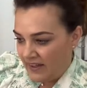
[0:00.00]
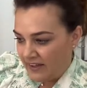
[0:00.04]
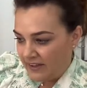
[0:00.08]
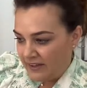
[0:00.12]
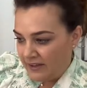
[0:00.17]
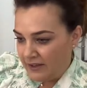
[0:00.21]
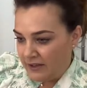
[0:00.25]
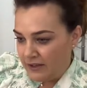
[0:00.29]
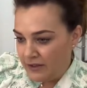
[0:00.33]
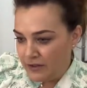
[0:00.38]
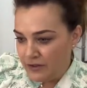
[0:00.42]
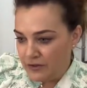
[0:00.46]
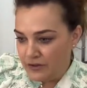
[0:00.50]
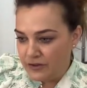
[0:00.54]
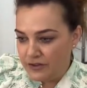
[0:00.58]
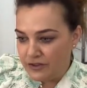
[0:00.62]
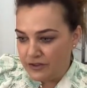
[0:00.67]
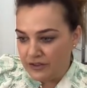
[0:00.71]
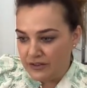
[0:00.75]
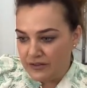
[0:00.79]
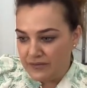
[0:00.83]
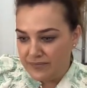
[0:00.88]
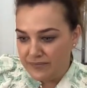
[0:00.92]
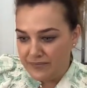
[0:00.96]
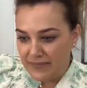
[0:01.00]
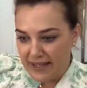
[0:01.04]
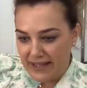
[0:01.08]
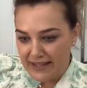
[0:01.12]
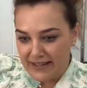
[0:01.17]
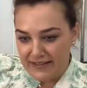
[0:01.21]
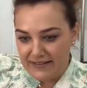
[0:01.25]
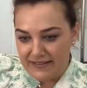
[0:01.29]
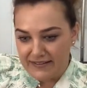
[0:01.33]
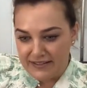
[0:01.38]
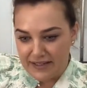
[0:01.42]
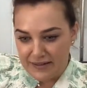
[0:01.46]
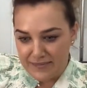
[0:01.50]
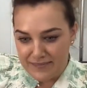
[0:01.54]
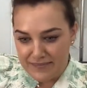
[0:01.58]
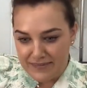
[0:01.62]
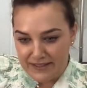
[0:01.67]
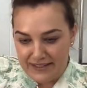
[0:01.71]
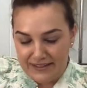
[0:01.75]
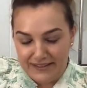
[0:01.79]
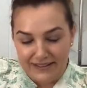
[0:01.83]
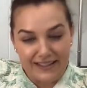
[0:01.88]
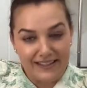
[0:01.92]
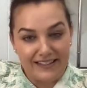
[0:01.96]
you should make
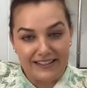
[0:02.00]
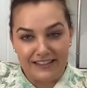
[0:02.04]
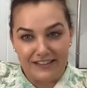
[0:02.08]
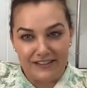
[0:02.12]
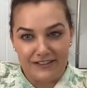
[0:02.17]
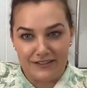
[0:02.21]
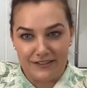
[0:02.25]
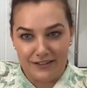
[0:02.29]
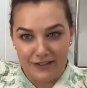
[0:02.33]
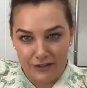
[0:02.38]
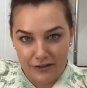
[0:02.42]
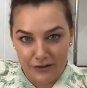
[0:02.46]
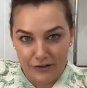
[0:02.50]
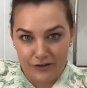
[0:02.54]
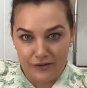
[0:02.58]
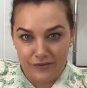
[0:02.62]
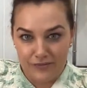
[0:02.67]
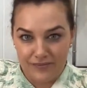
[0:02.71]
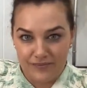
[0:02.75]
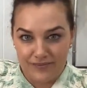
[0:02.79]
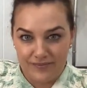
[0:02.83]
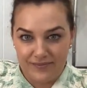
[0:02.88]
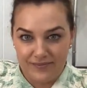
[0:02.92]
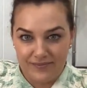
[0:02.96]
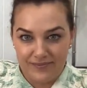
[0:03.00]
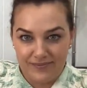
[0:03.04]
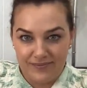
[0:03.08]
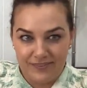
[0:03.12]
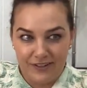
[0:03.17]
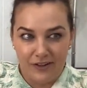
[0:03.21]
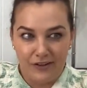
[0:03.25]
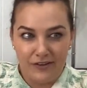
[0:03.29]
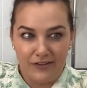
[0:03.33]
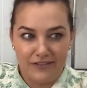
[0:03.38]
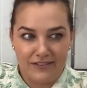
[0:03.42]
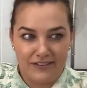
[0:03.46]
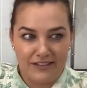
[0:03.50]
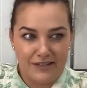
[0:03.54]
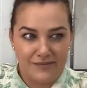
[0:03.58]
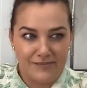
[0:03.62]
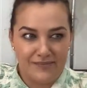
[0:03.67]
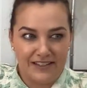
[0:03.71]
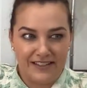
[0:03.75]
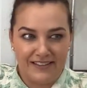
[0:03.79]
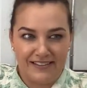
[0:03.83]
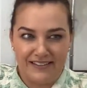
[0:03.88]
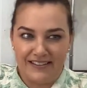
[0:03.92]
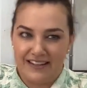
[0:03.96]
something that is you, not
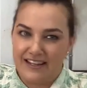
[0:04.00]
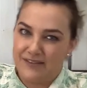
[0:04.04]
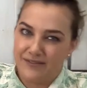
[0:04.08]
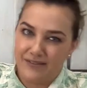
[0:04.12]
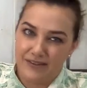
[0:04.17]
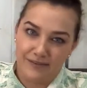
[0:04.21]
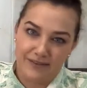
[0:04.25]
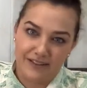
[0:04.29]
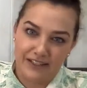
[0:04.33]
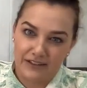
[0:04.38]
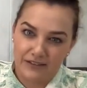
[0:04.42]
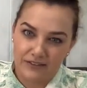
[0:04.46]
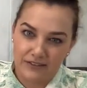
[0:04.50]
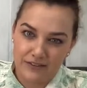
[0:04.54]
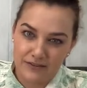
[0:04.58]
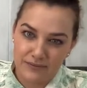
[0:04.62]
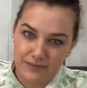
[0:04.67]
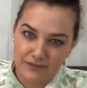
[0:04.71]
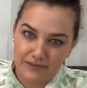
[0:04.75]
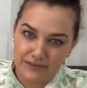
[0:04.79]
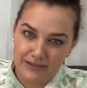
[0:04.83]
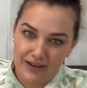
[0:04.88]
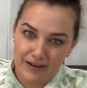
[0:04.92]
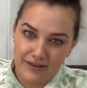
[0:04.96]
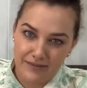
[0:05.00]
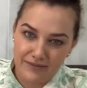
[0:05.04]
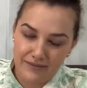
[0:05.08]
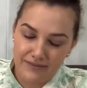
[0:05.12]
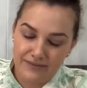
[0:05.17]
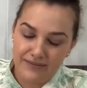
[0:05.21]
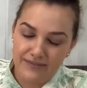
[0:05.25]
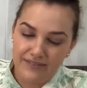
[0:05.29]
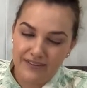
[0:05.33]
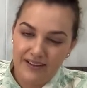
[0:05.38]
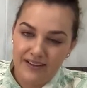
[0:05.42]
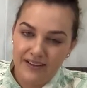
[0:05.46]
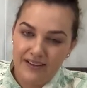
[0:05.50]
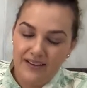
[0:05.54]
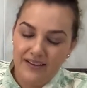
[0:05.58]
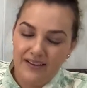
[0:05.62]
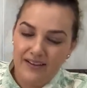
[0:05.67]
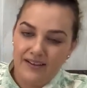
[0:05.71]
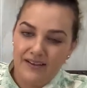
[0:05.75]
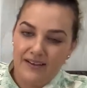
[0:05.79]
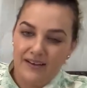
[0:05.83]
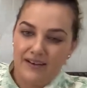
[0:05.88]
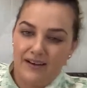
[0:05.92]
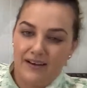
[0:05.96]
something that everyone else will love.
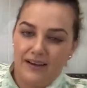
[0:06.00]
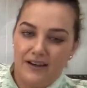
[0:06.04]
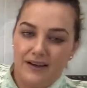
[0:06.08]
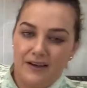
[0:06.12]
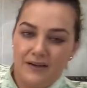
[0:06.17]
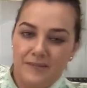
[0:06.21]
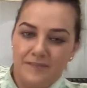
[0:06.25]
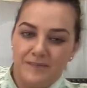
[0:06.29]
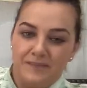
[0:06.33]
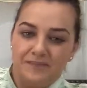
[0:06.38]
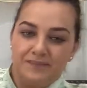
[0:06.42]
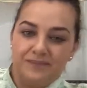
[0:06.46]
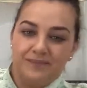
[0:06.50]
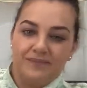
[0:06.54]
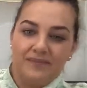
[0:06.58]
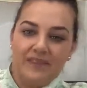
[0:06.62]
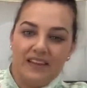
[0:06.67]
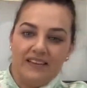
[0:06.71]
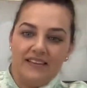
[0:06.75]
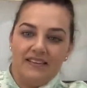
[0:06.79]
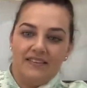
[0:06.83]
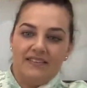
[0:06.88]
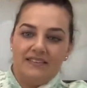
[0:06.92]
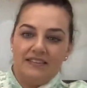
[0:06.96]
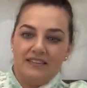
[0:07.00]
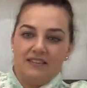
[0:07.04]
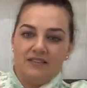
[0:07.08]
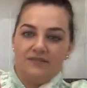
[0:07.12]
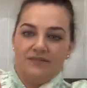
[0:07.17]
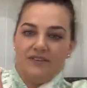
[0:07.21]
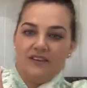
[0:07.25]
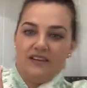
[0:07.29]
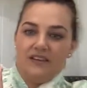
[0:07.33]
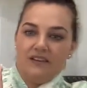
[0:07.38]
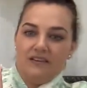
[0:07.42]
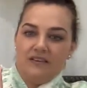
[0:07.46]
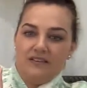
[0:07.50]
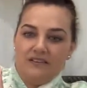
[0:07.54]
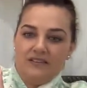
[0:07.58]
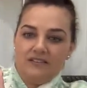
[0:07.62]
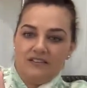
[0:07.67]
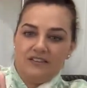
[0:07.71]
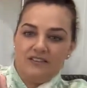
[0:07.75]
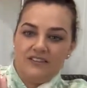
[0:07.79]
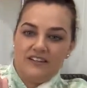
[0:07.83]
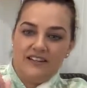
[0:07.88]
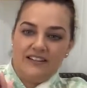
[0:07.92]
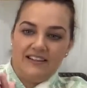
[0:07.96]
This is for you,
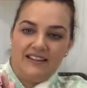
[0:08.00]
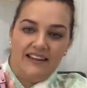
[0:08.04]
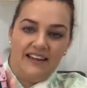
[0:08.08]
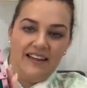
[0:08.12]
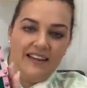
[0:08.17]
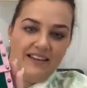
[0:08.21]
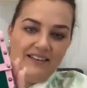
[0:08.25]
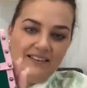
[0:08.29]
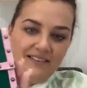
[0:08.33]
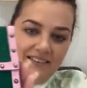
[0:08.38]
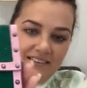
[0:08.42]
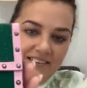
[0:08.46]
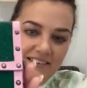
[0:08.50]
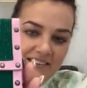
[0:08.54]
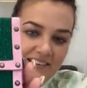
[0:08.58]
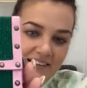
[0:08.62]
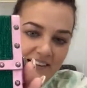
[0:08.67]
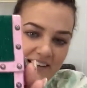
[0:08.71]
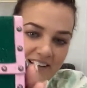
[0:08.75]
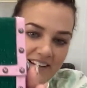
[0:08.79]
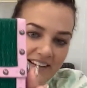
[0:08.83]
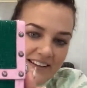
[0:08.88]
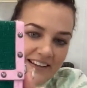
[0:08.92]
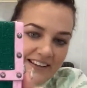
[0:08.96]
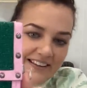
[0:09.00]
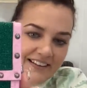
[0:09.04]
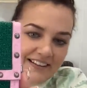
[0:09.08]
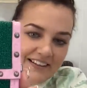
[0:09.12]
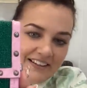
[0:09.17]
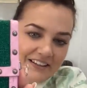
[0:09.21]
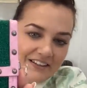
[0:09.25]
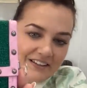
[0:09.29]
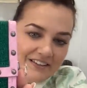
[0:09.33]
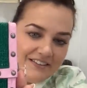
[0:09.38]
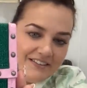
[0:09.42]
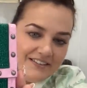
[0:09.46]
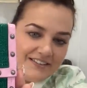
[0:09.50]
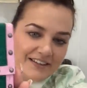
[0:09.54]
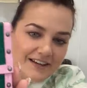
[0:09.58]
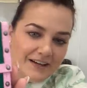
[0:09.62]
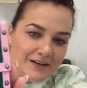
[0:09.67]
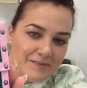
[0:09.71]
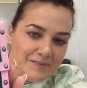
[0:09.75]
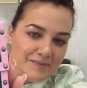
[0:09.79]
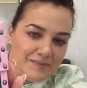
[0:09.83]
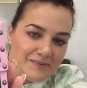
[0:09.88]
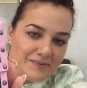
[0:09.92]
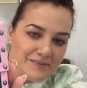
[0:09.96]
Shelley. You like another
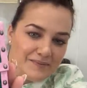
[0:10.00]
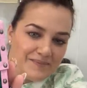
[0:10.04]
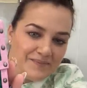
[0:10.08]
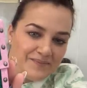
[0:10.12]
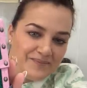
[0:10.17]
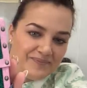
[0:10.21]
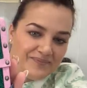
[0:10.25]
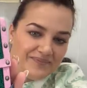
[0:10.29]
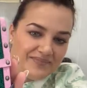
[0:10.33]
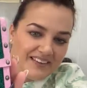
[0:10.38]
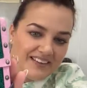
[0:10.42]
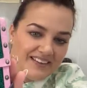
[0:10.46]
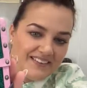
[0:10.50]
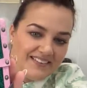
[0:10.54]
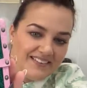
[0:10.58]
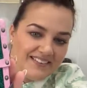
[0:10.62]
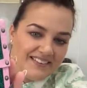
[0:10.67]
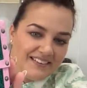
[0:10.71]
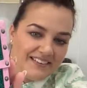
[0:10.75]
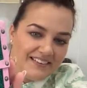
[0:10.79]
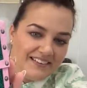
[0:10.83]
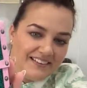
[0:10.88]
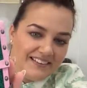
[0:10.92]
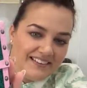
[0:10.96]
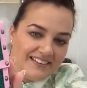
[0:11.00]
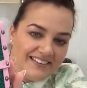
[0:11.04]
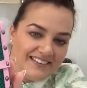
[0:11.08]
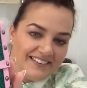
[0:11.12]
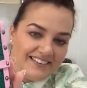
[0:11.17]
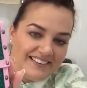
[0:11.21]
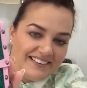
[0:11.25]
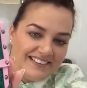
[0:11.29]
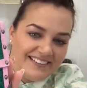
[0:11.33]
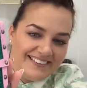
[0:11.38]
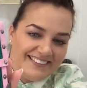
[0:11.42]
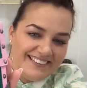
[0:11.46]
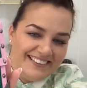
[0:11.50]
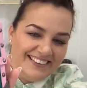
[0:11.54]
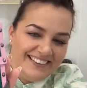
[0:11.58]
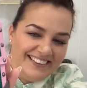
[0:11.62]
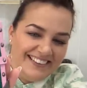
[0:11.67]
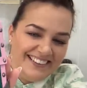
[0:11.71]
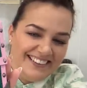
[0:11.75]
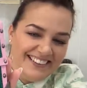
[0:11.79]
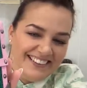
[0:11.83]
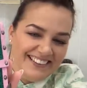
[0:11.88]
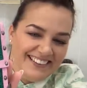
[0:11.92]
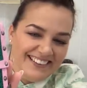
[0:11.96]
close-up. So
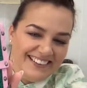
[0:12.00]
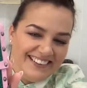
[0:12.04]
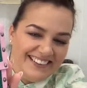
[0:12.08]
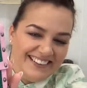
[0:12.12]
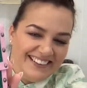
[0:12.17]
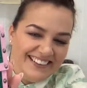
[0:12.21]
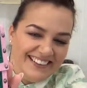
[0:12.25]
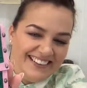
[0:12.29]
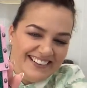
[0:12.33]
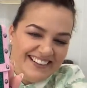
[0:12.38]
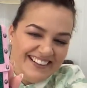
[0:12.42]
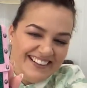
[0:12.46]
it's